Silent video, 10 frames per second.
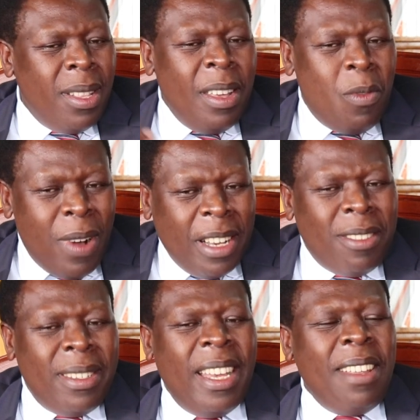They
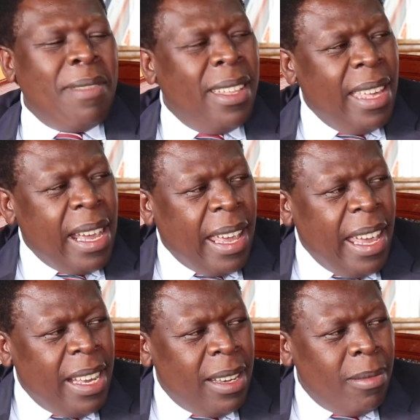want to deliver their
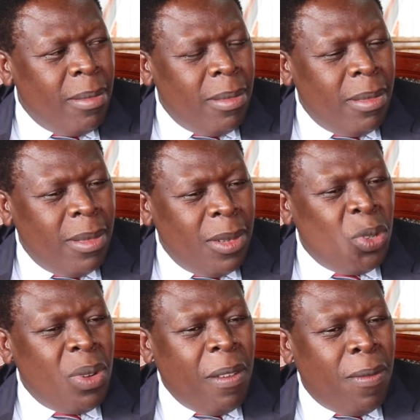can to